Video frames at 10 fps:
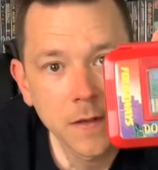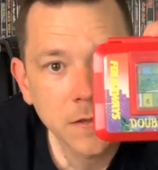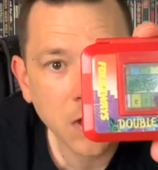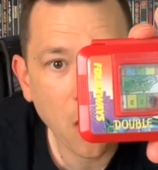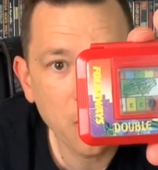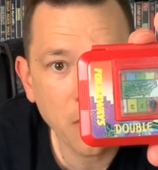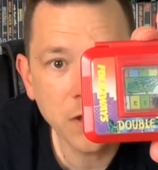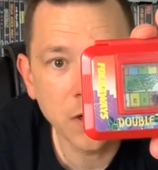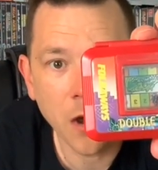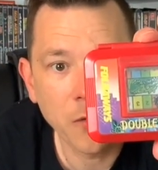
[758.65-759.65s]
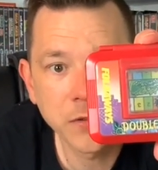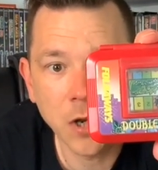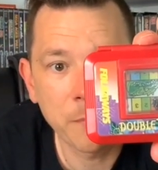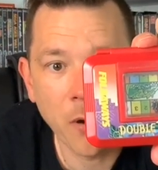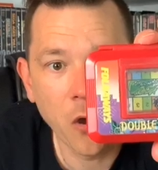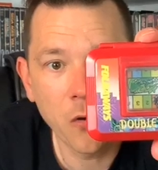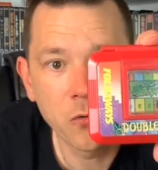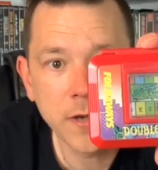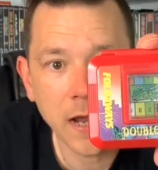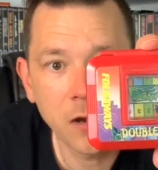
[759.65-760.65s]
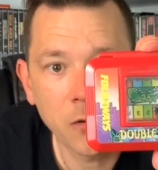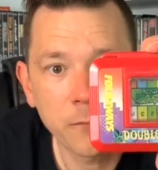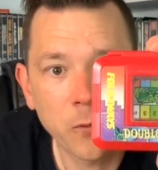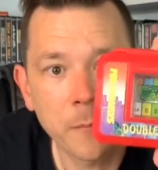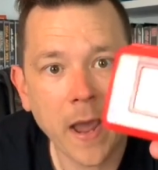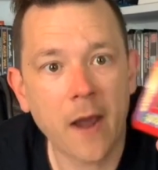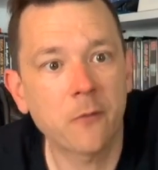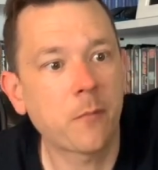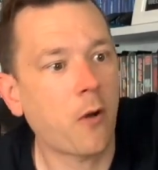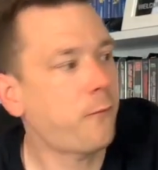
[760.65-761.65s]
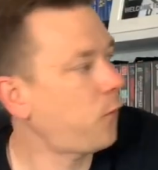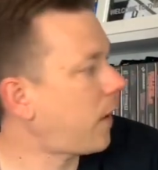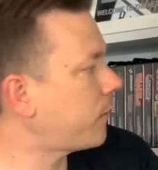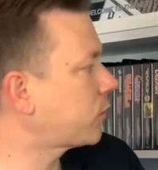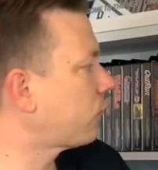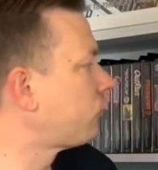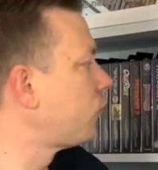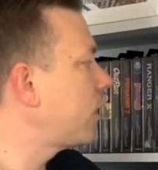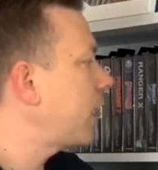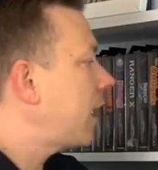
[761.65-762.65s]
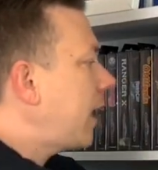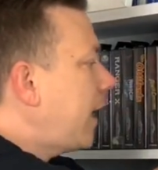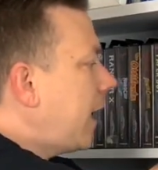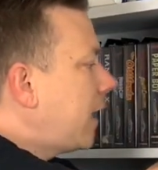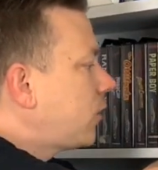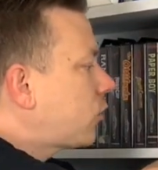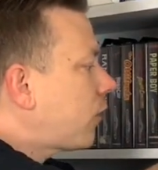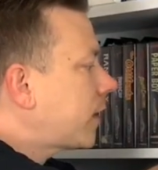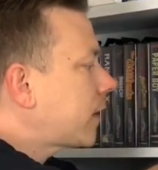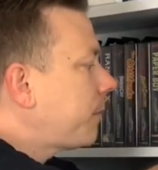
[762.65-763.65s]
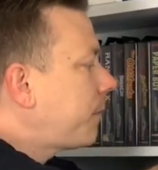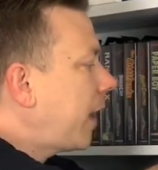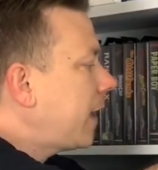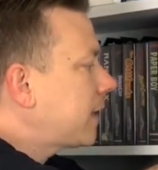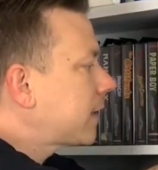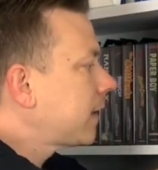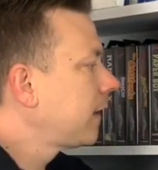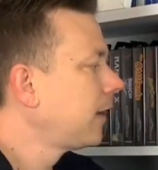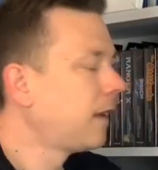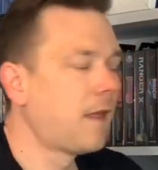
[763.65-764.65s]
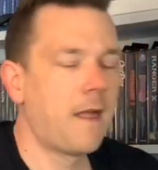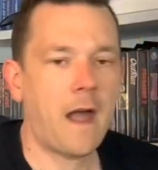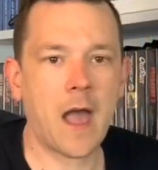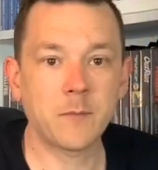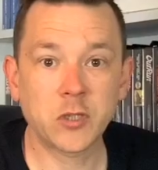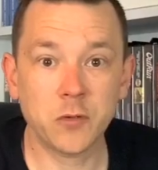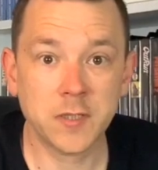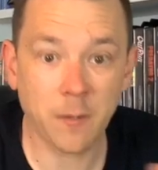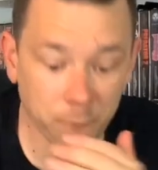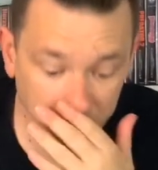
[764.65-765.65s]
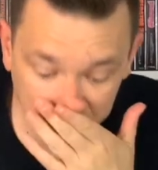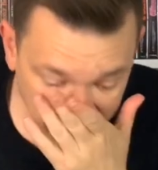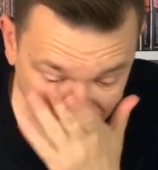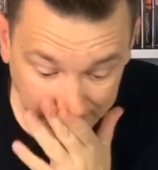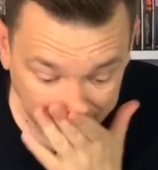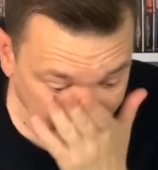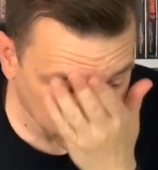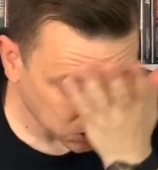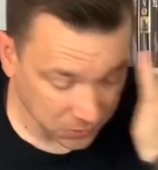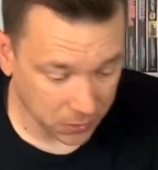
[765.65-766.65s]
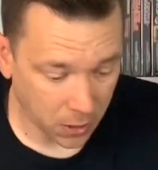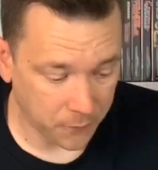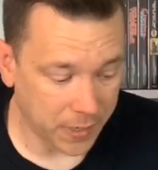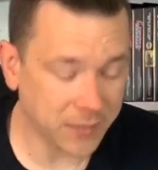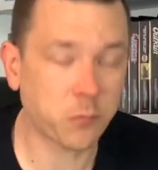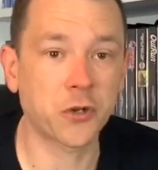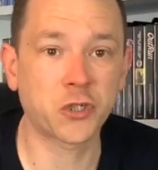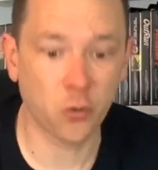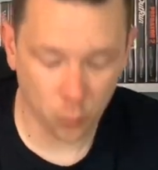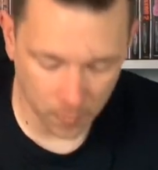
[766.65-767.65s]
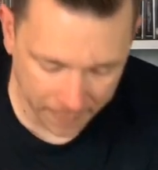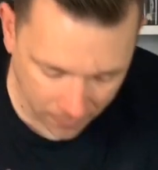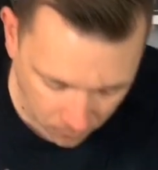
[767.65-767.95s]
So, you know, I was going to buy it all day long for £1, but I thought that was a really interesting piece. So it's something for the collection, you know, and that's what it's all about.